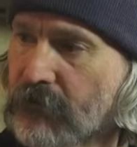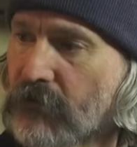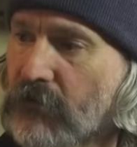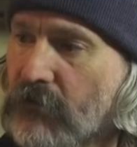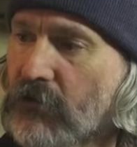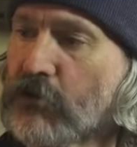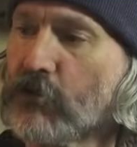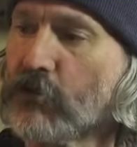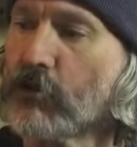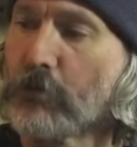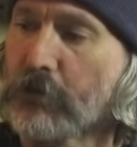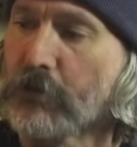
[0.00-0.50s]

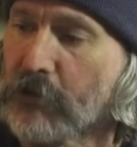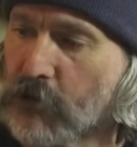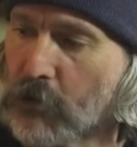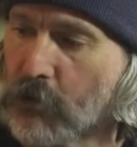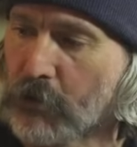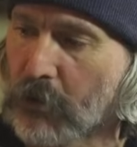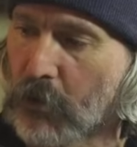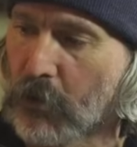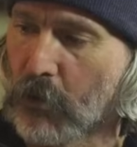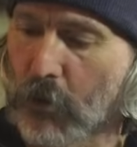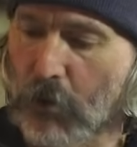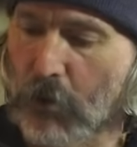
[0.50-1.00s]
Super,
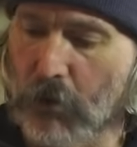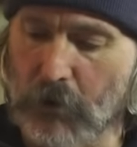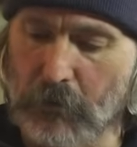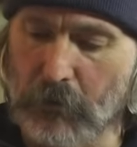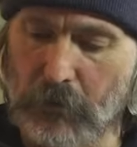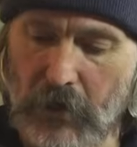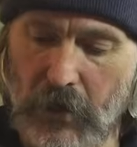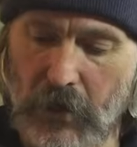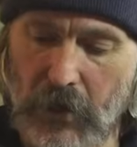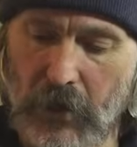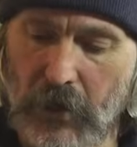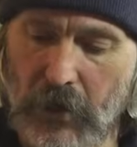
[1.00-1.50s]
super
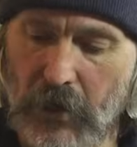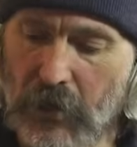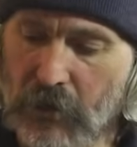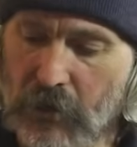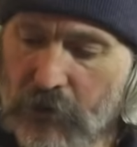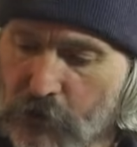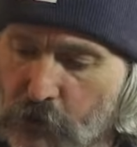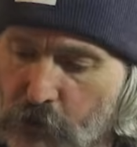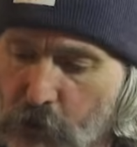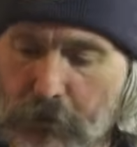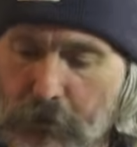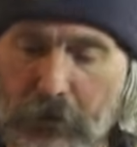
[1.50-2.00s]
warm,
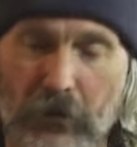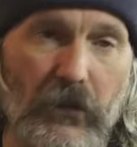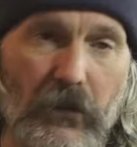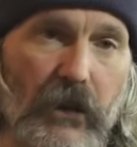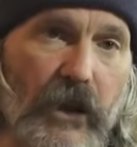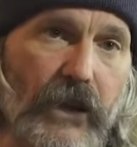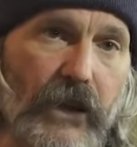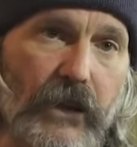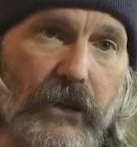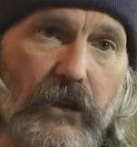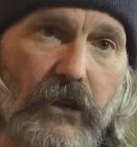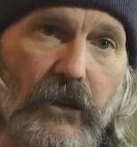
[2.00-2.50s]
super
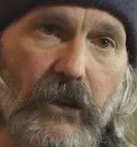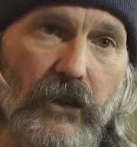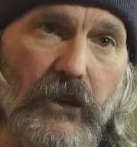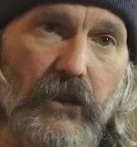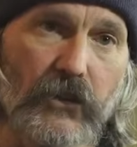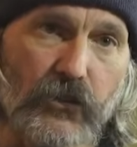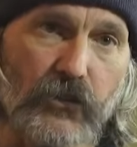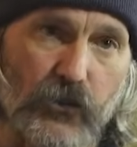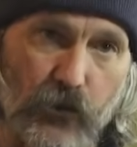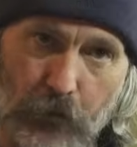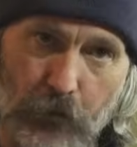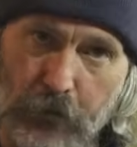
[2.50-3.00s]
light,
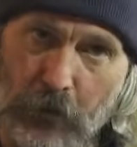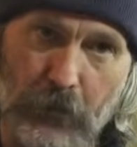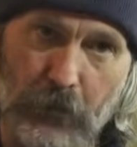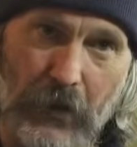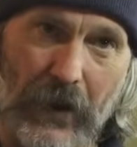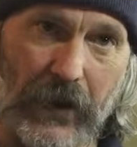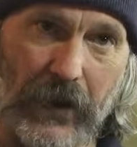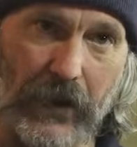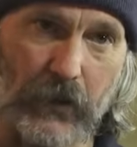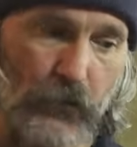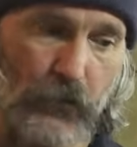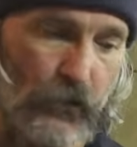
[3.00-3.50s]
super
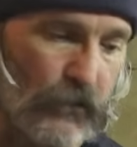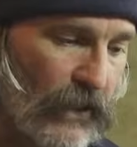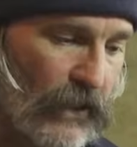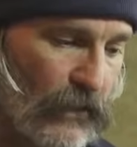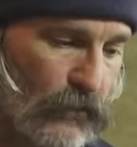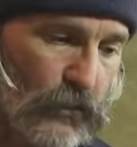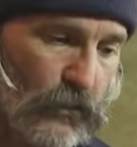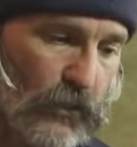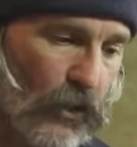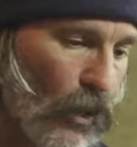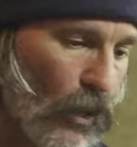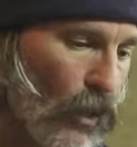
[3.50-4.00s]
packable. That's
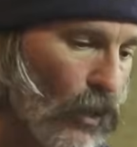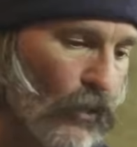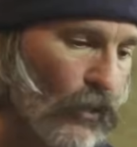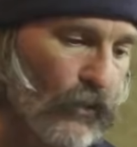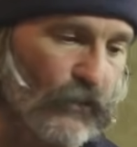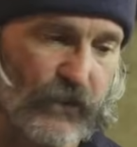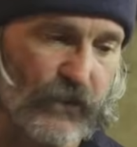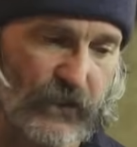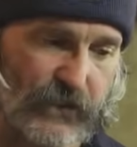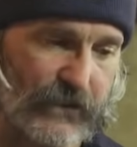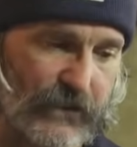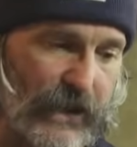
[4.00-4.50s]
what all of
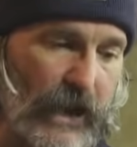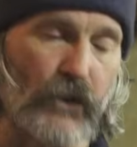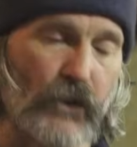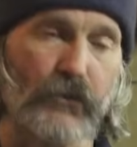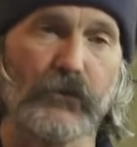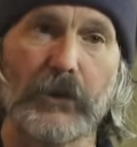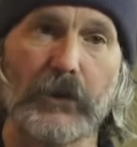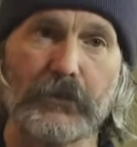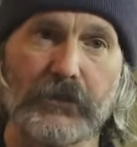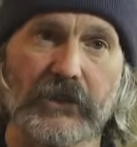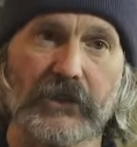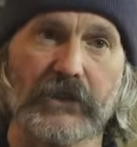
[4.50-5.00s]
this down
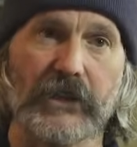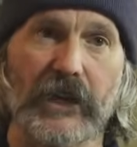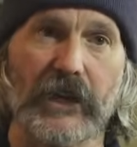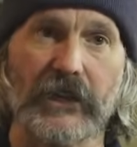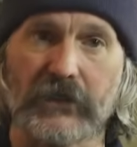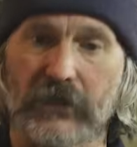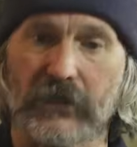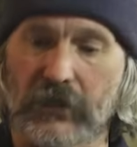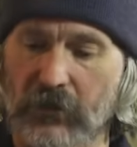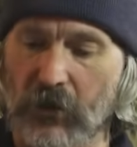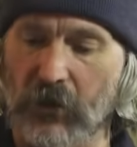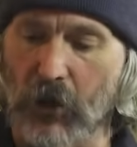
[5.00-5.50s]

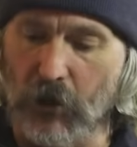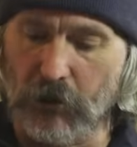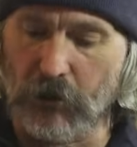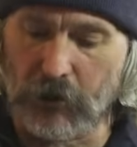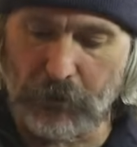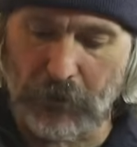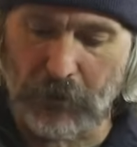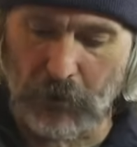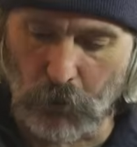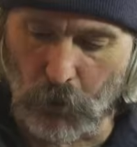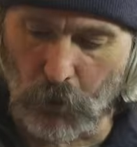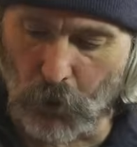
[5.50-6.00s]
represents, is
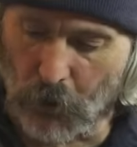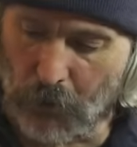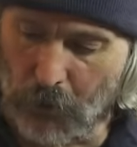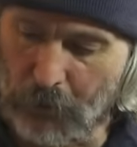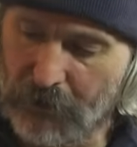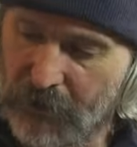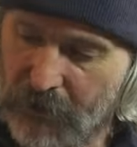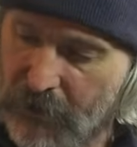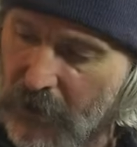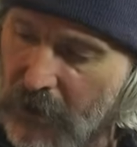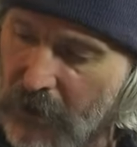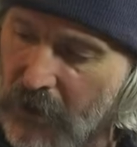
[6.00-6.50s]
ultimate
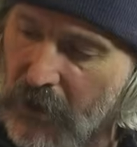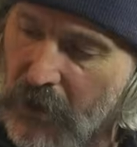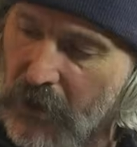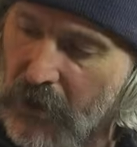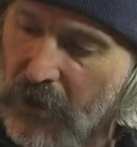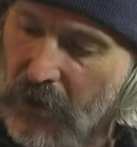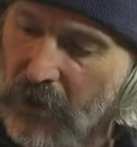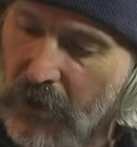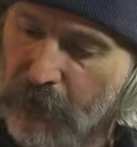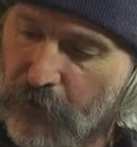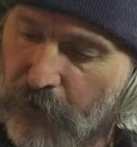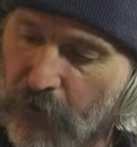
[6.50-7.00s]
warmth
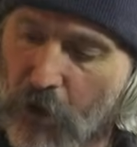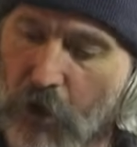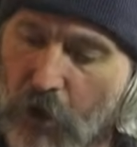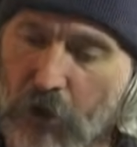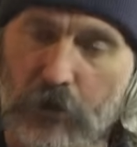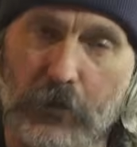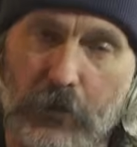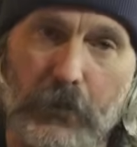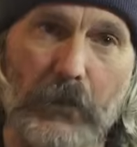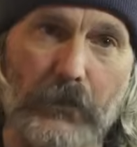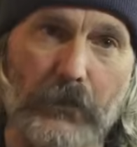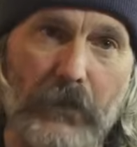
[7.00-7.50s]
for
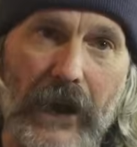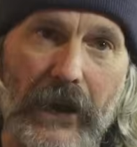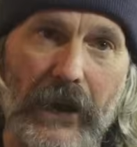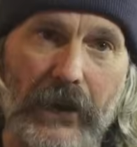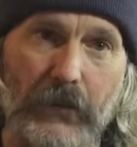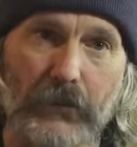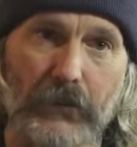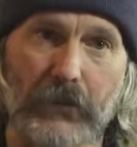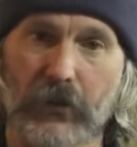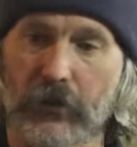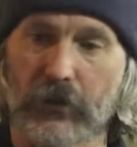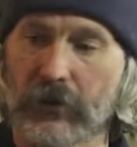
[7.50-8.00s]
ultimate
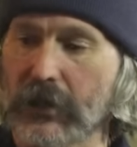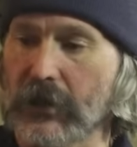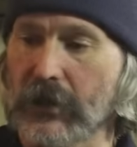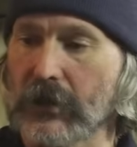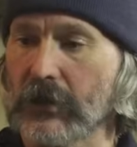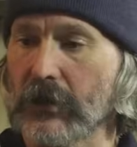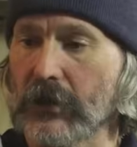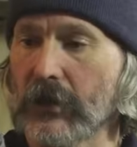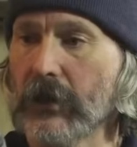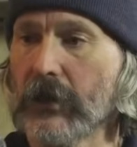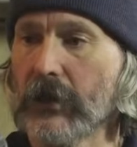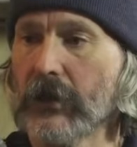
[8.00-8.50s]
packability.